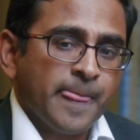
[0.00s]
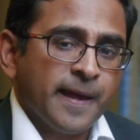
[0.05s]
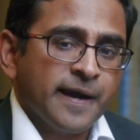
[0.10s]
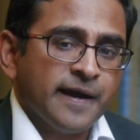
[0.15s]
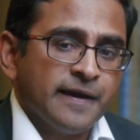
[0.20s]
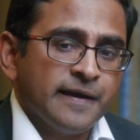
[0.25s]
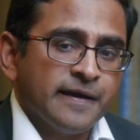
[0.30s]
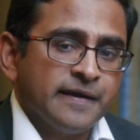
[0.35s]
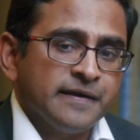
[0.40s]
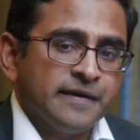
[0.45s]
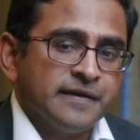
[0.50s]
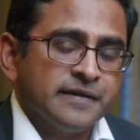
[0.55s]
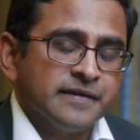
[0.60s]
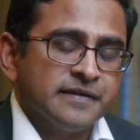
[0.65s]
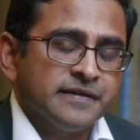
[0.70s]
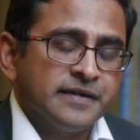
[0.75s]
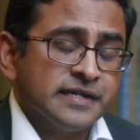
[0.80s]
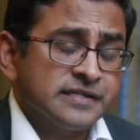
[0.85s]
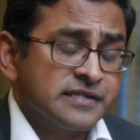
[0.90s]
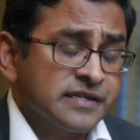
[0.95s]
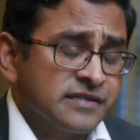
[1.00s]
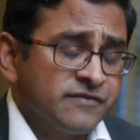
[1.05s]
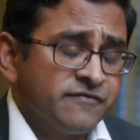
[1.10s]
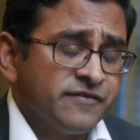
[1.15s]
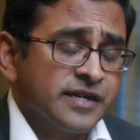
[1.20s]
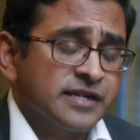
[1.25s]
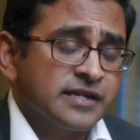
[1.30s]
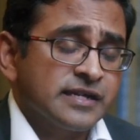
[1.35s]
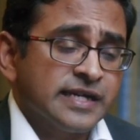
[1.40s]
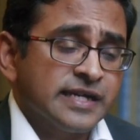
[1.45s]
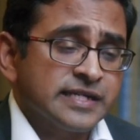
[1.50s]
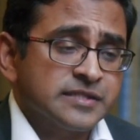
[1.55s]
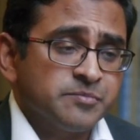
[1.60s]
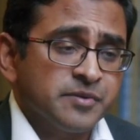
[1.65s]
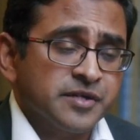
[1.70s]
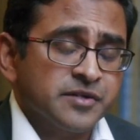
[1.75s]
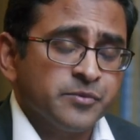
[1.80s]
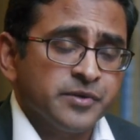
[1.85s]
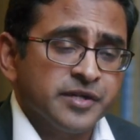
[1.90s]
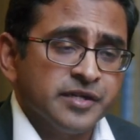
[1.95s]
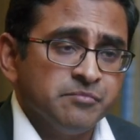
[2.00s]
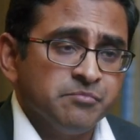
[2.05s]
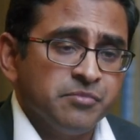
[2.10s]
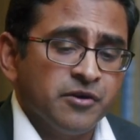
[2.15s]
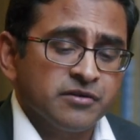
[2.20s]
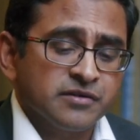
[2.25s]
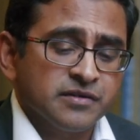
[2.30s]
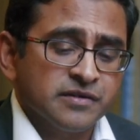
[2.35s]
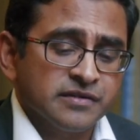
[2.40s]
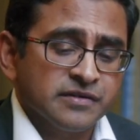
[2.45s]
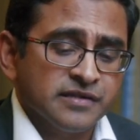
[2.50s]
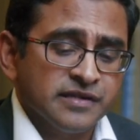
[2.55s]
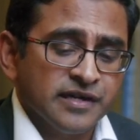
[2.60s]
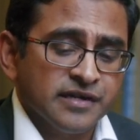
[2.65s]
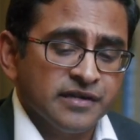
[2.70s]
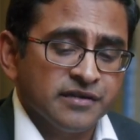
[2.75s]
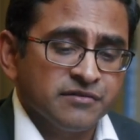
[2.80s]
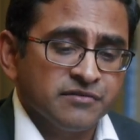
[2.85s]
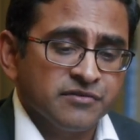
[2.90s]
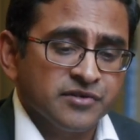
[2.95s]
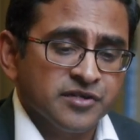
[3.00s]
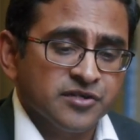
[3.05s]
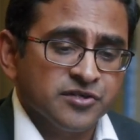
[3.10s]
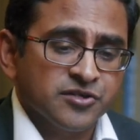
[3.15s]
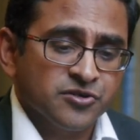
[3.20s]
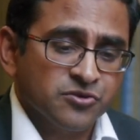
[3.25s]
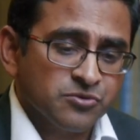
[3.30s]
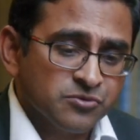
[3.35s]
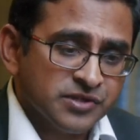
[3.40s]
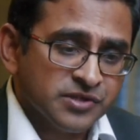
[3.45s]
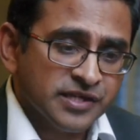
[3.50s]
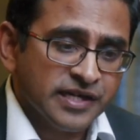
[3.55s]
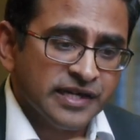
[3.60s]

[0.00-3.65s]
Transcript: And I think the final aspect, very important there, through the